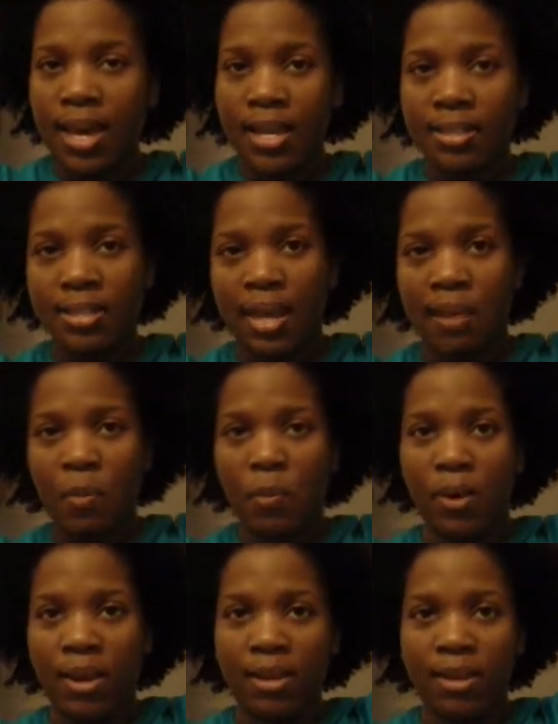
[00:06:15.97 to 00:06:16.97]
is the type of
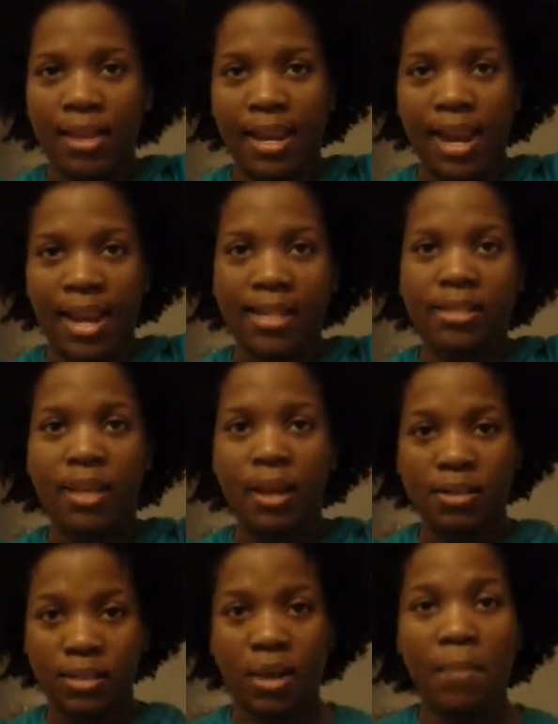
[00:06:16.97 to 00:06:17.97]
product that has
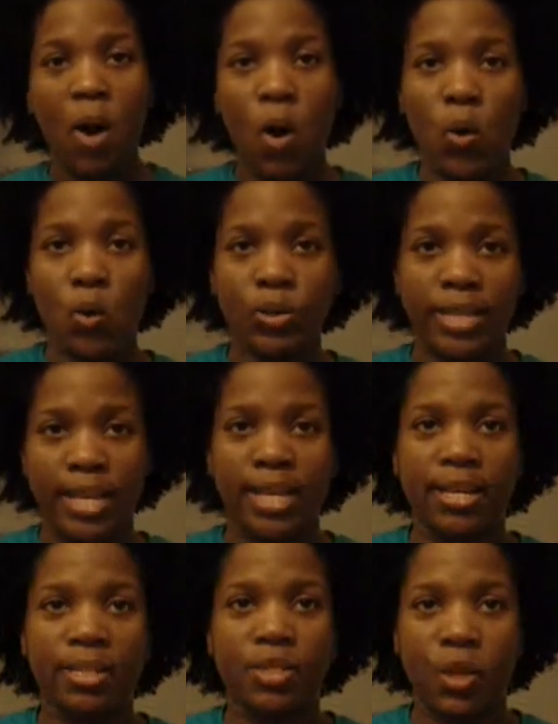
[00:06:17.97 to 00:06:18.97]
some hold
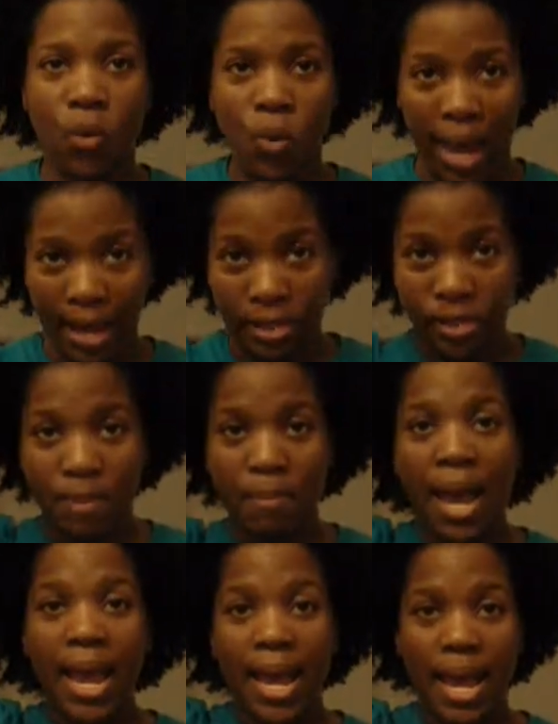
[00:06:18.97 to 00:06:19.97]
in it, so actually
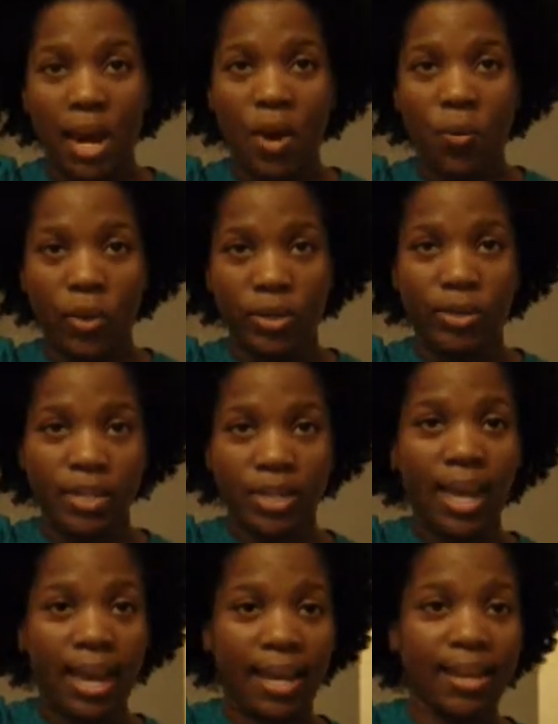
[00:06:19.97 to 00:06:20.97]
my hair will
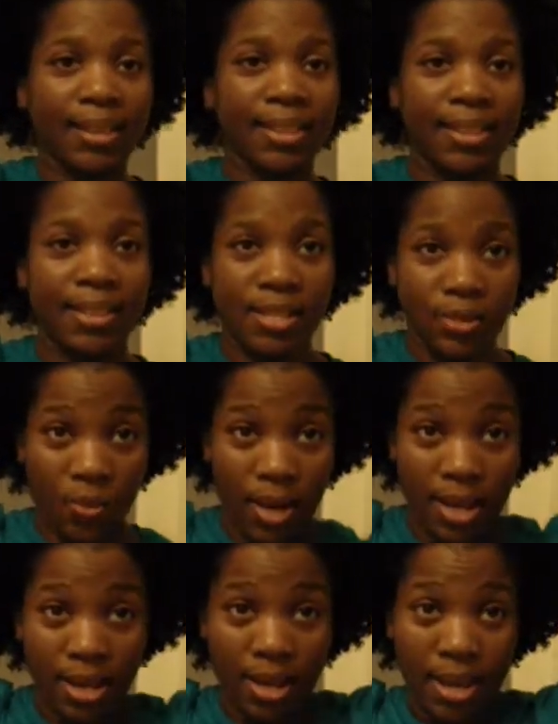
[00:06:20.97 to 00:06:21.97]
stay this
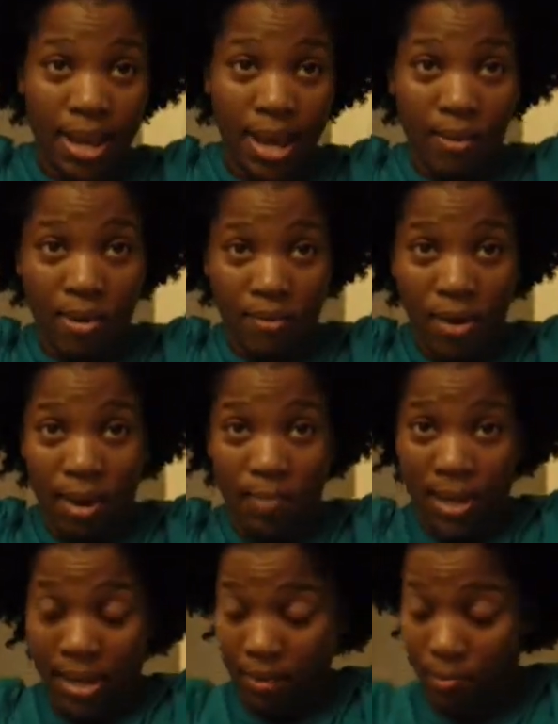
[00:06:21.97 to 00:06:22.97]
way. However
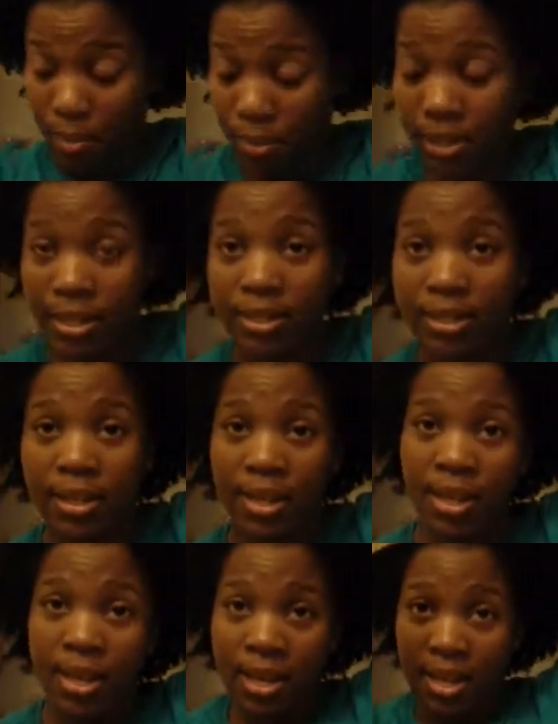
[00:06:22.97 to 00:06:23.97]
I pick and pull it,
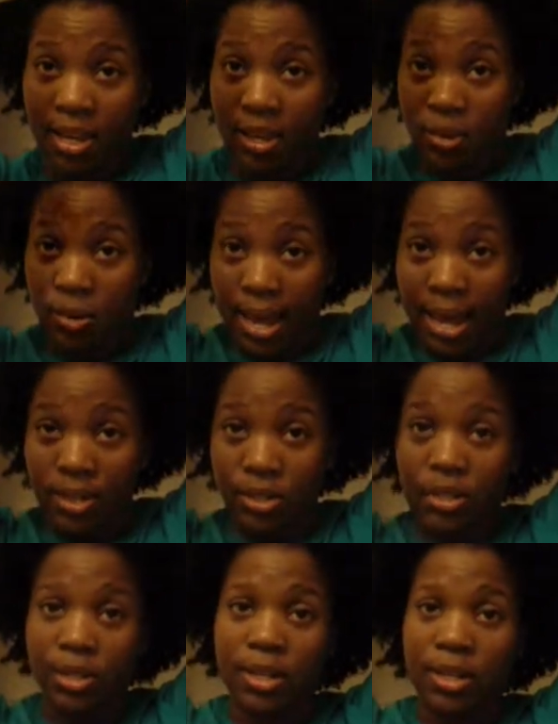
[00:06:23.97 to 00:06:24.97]
it'll
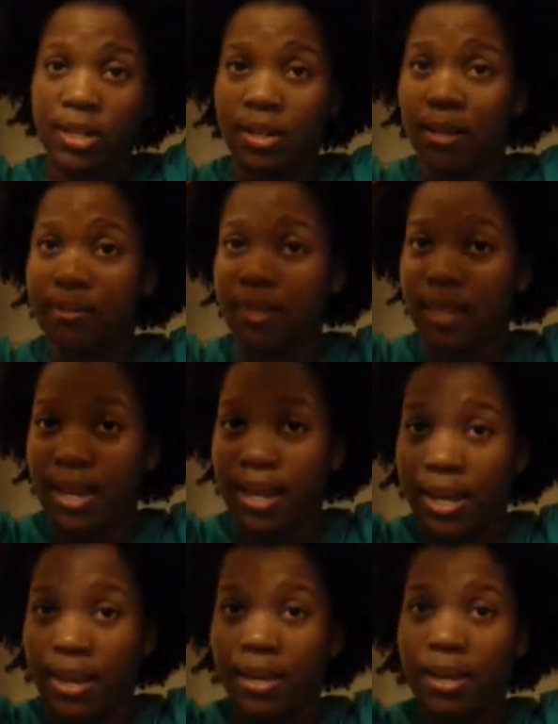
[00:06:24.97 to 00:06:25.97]
actually end up
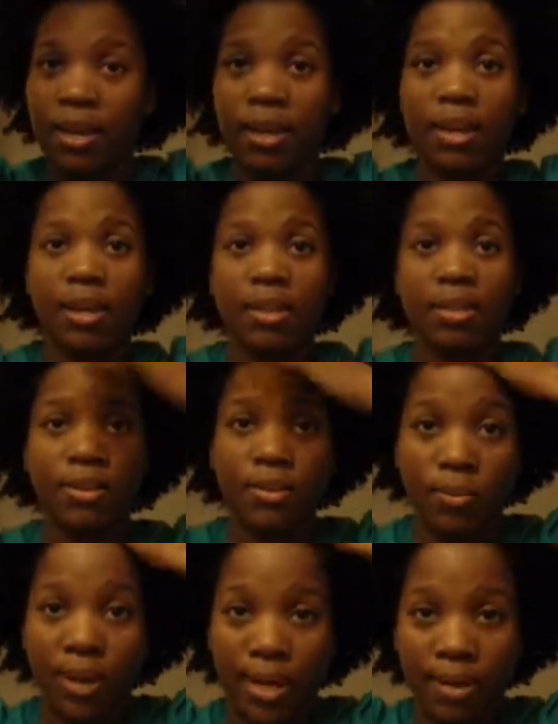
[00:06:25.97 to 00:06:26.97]
staying
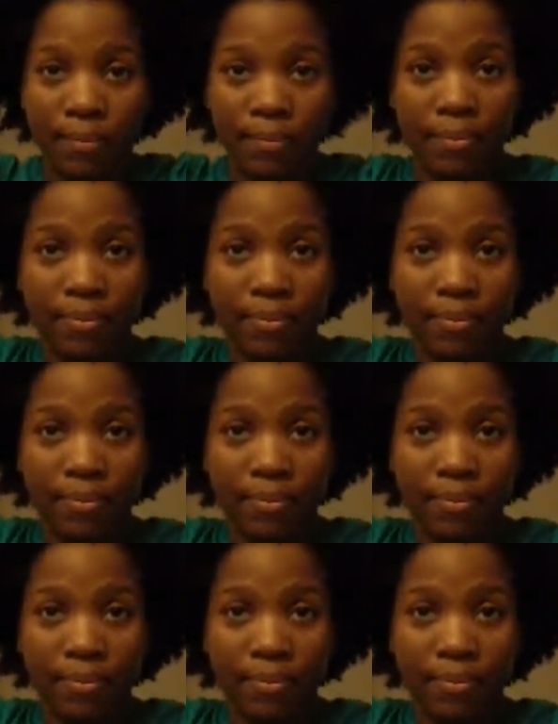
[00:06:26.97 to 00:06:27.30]
this way.